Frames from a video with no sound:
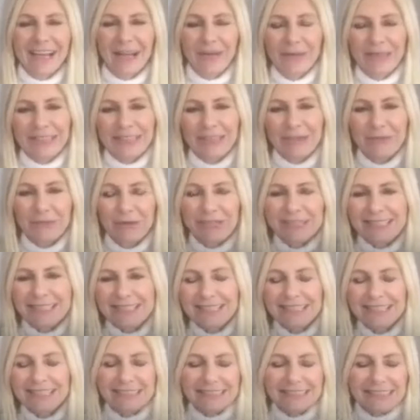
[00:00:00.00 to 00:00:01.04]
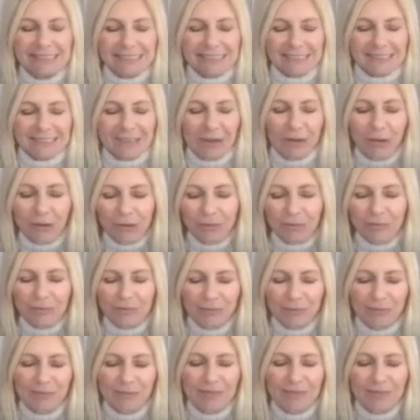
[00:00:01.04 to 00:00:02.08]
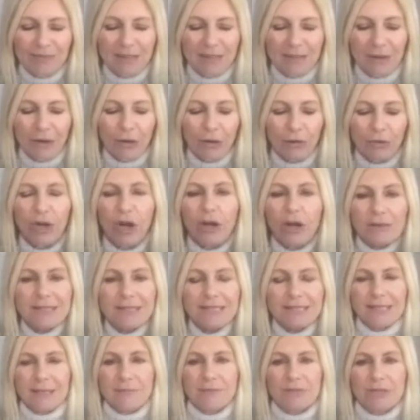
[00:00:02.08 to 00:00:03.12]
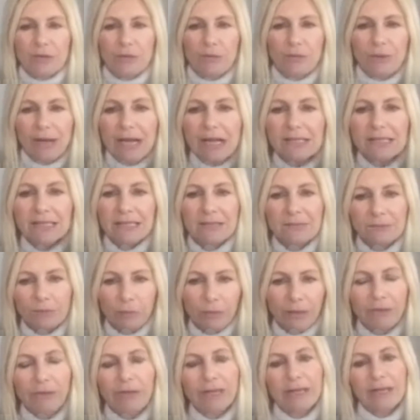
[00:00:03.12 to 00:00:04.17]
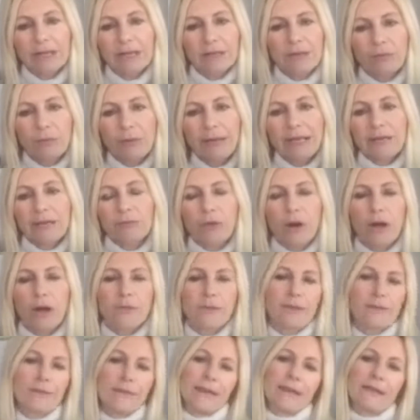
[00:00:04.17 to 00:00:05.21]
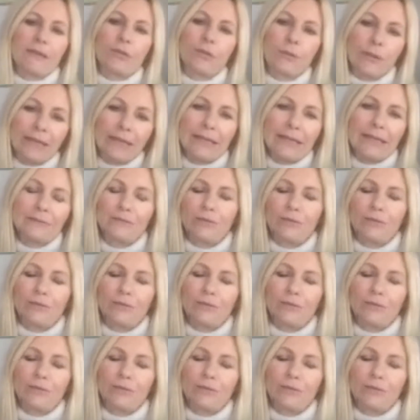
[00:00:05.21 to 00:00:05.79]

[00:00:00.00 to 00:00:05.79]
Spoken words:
you know, what is the whole concept around wearing a wig rather than a weave